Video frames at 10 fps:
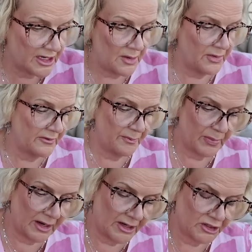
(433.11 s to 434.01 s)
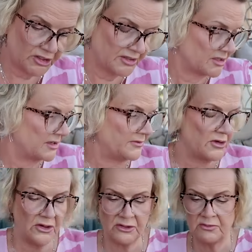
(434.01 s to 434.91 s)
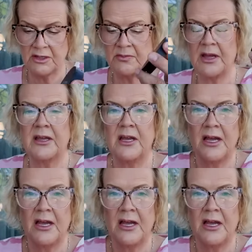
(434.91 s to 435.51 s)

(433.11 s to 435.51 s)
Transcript: A couple of blushes I've got with me.